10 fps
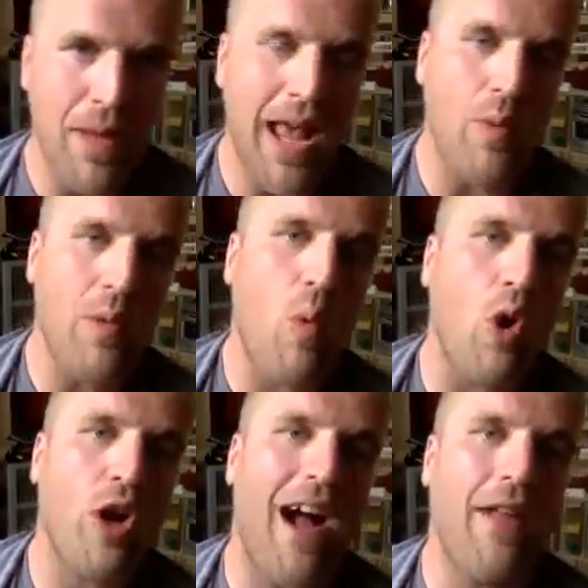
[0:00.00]
and we will
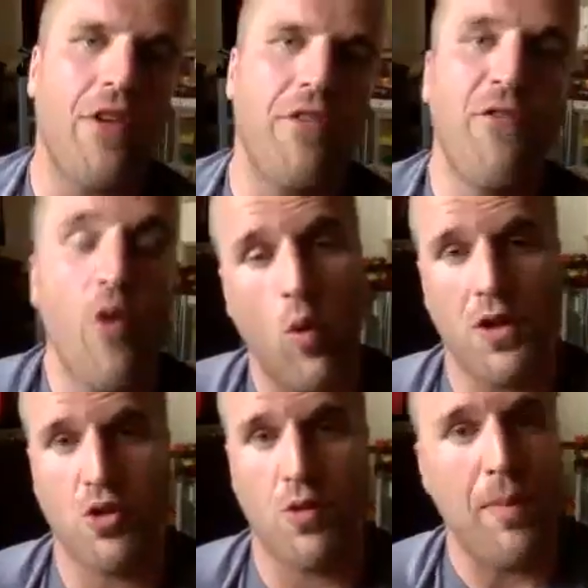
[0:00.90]
work on the
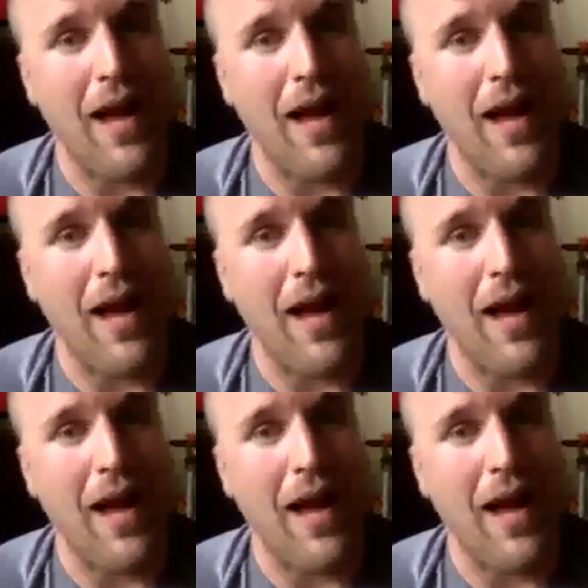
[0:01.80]
forward shrimp.